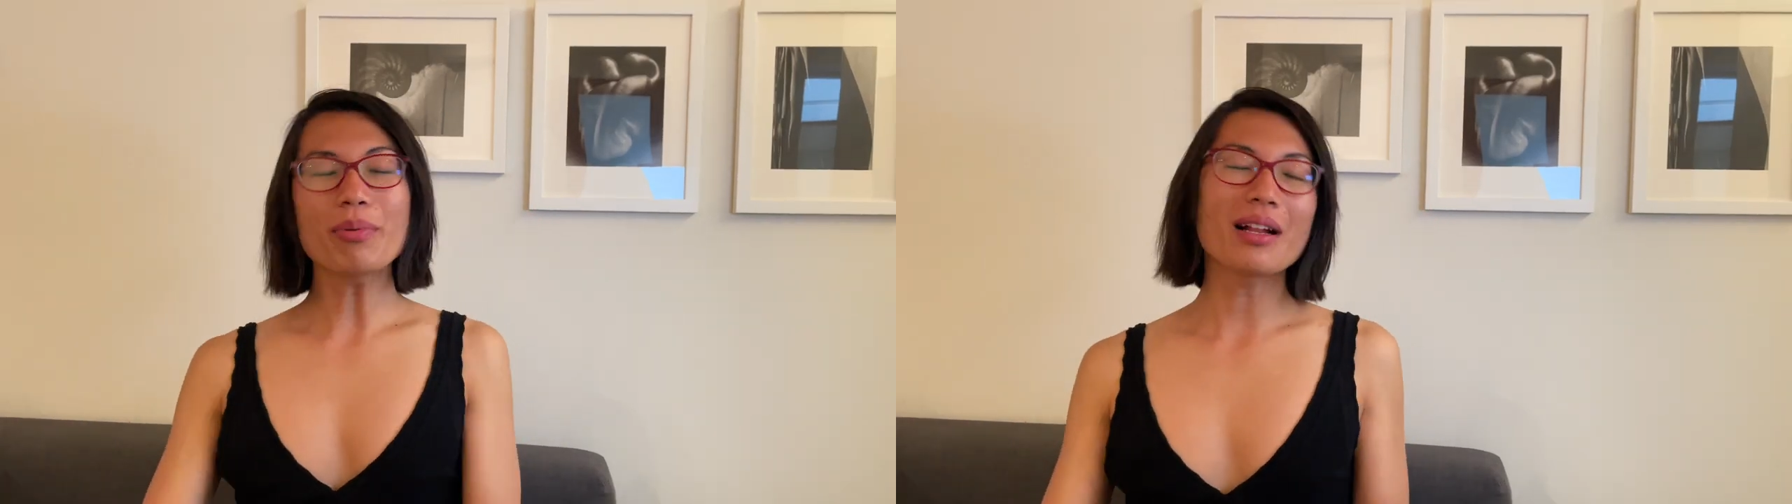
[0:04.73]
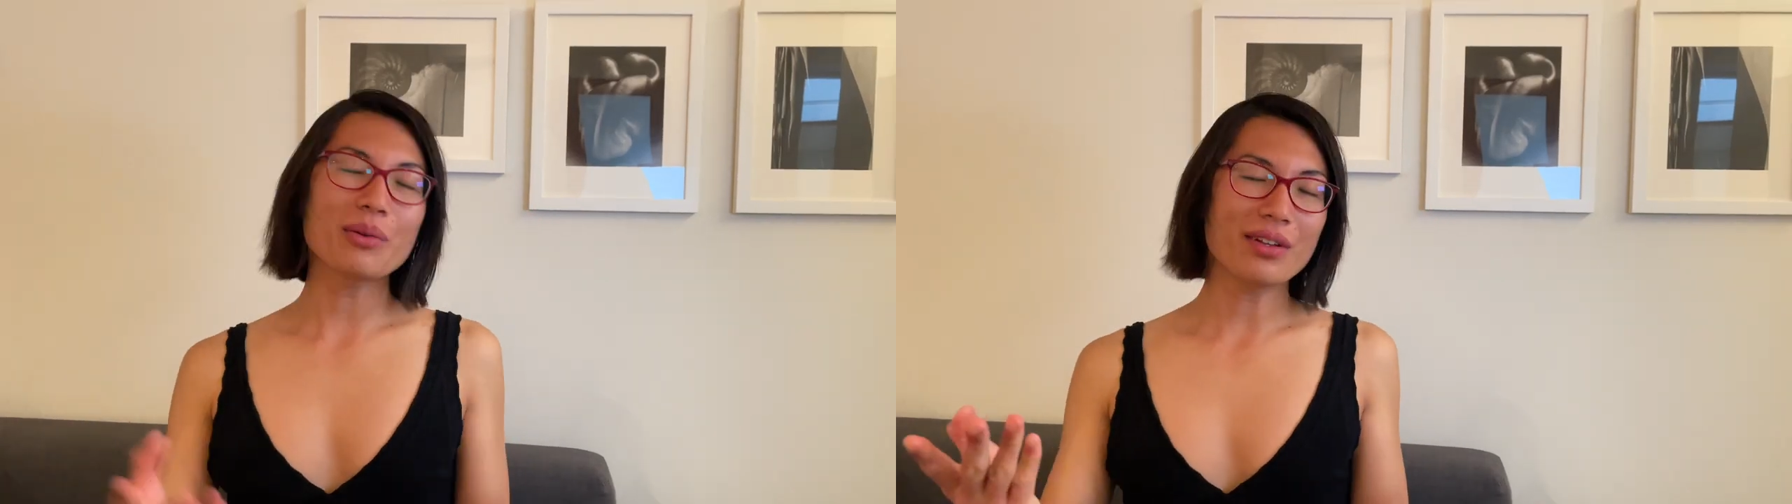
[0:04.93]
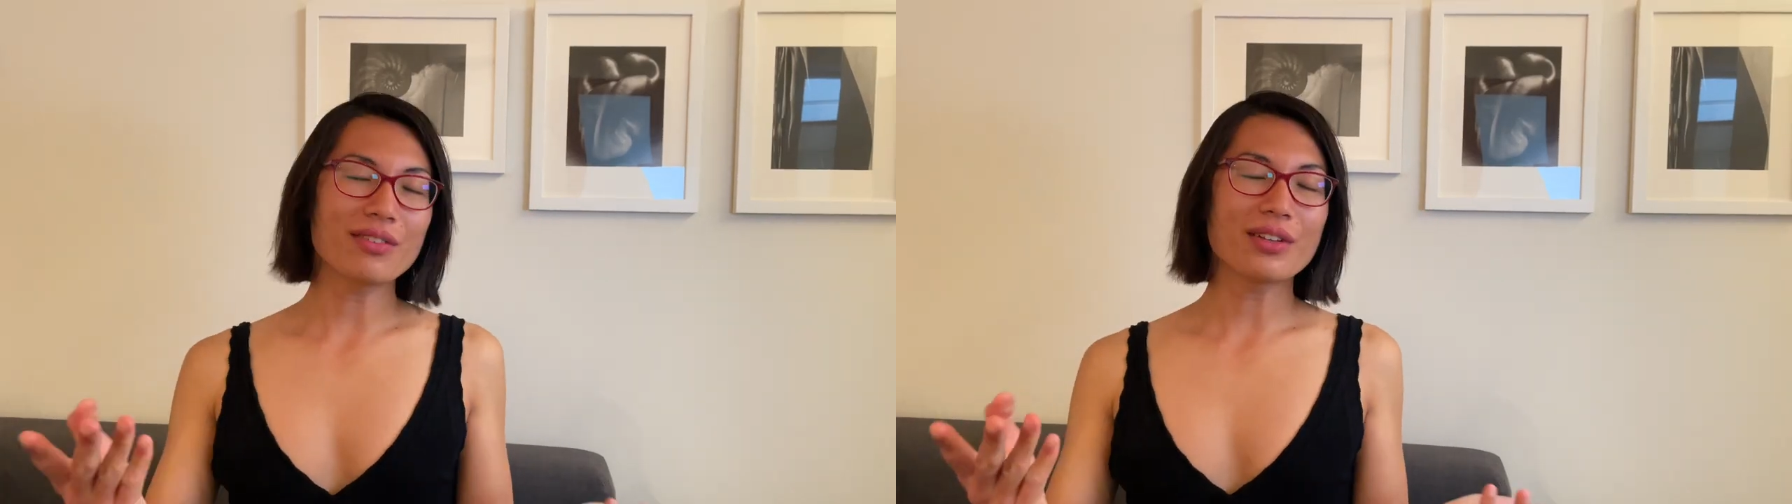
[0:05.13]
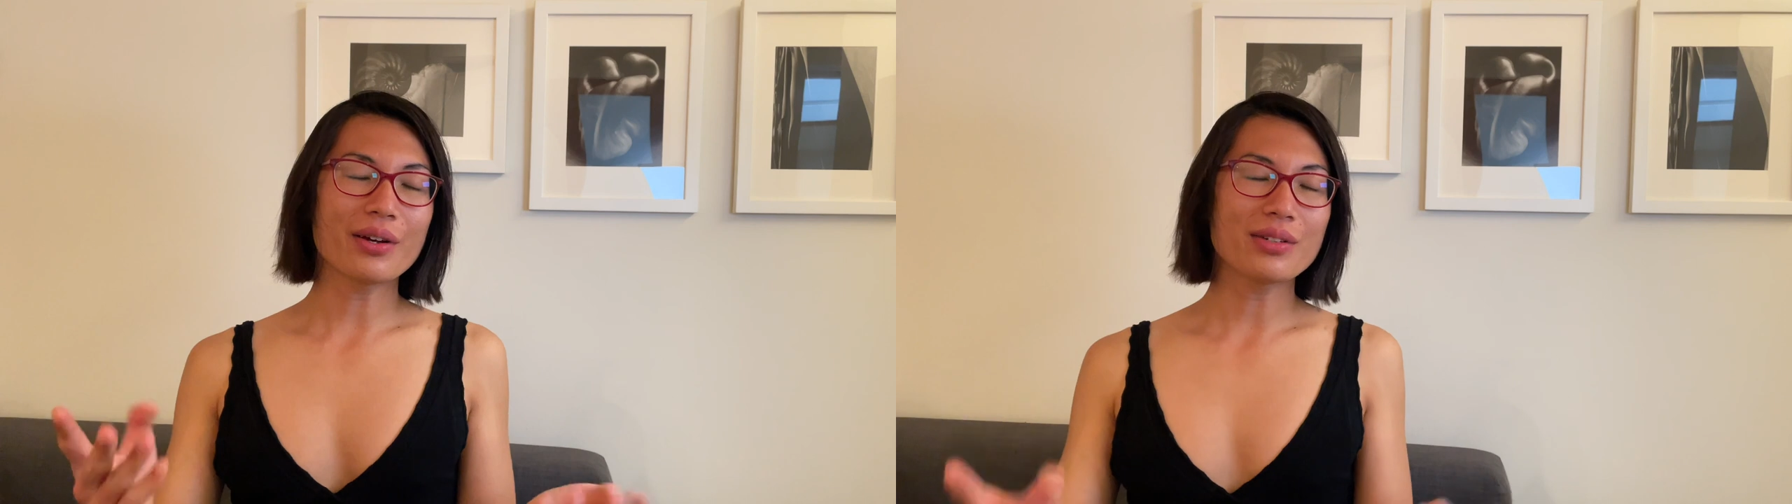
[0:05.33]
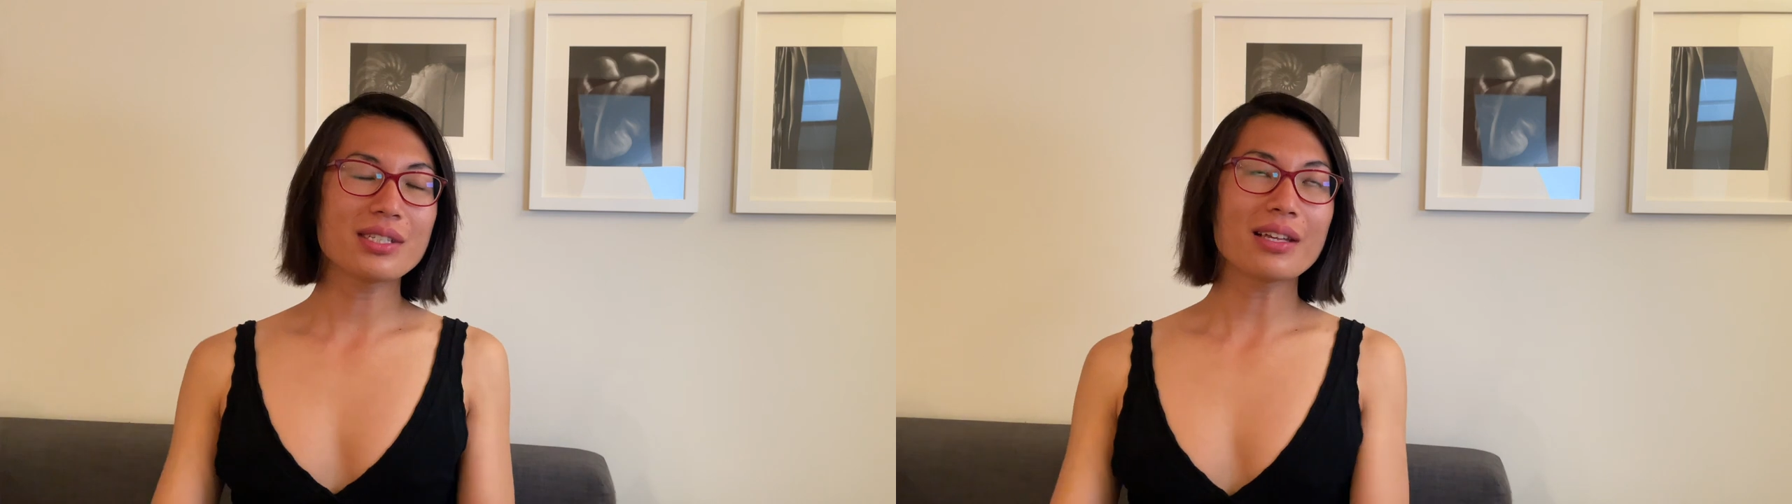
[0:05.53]
probably one of
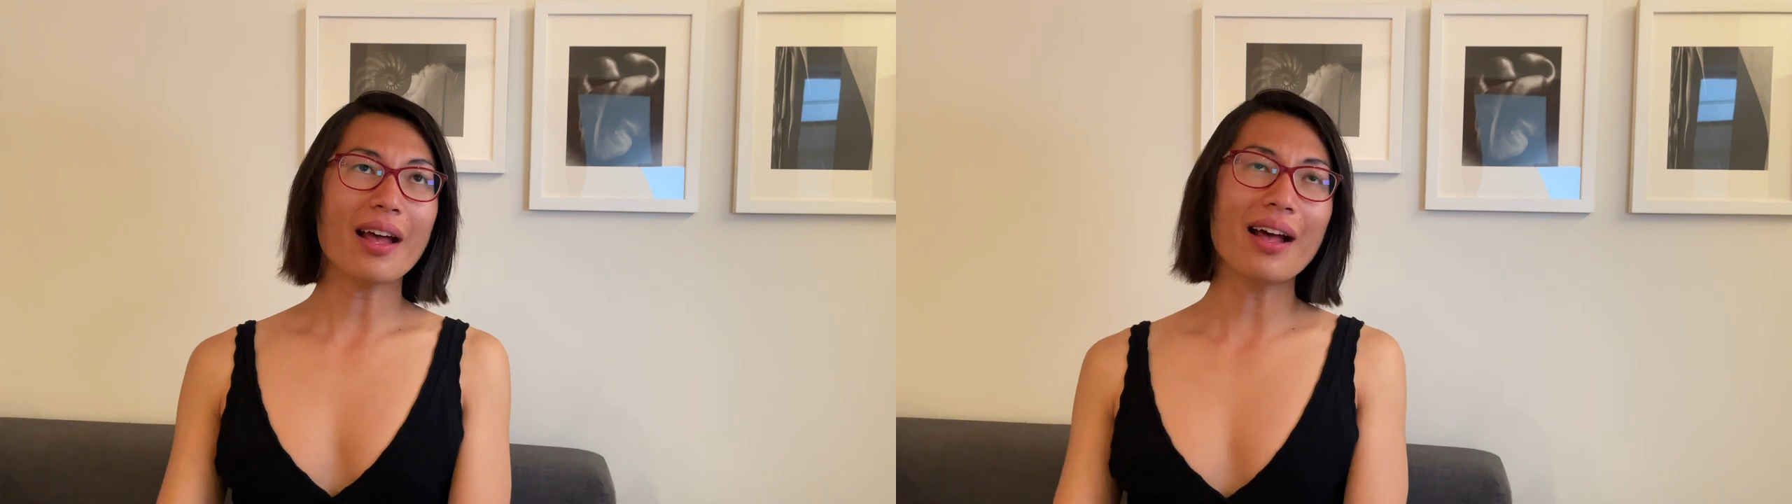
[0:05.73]
those.